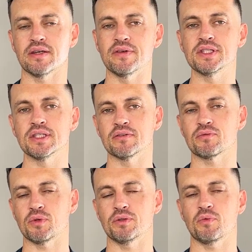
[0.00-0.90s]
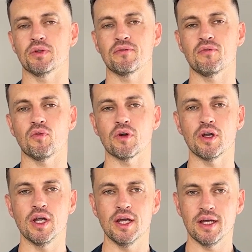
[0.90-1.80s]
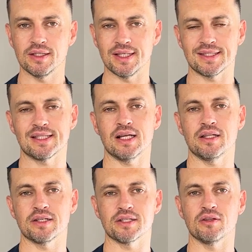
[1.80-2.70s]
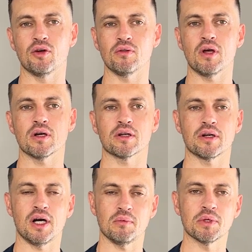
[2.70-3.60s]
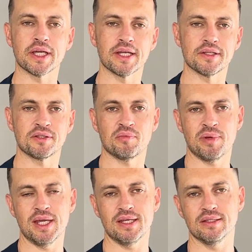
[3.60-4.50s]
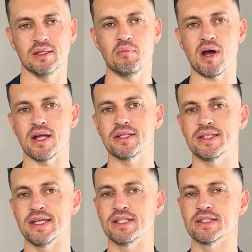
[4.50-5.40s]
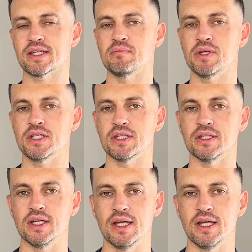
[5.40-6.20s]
17 of 2024, the sellers are no longer obligated to pay the buyer's agent's commission.